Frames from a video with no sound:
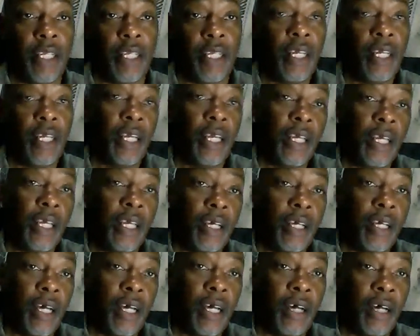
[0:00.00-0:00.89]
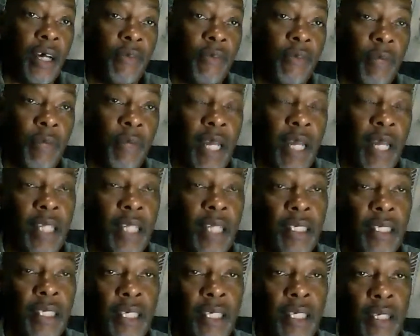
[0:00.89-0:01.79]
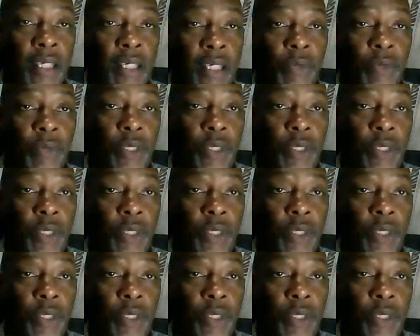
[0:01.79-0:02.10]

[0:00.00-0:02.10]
And when he graduated